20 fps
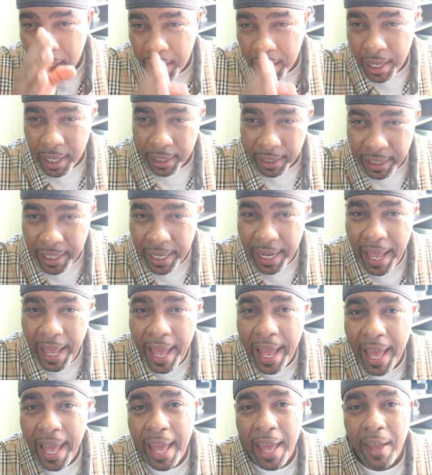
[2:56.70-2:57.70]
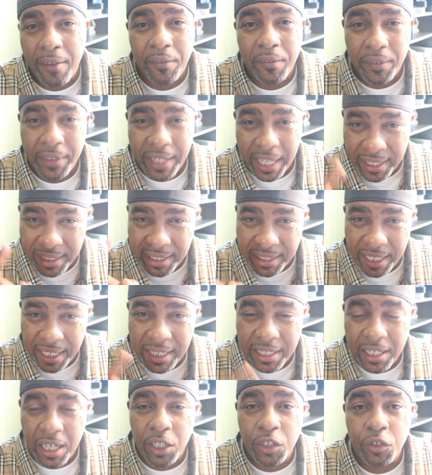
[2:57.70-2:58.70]
cut it in half, that's
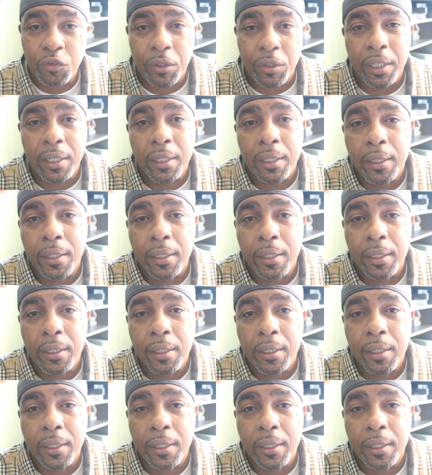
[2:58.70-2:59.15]
600.